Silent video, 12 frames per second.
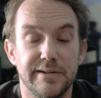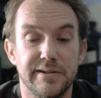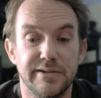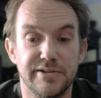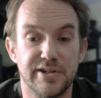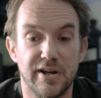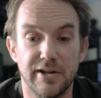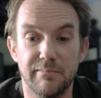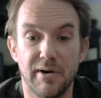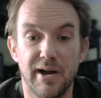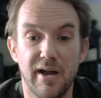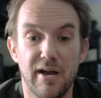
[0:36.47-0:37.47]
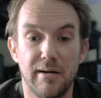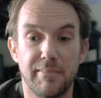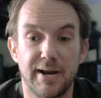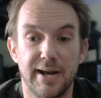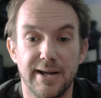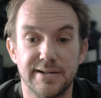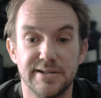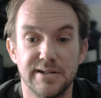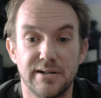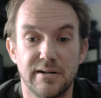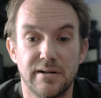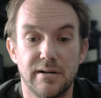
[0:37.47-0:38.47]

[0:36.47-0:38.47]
to show you my herb collection.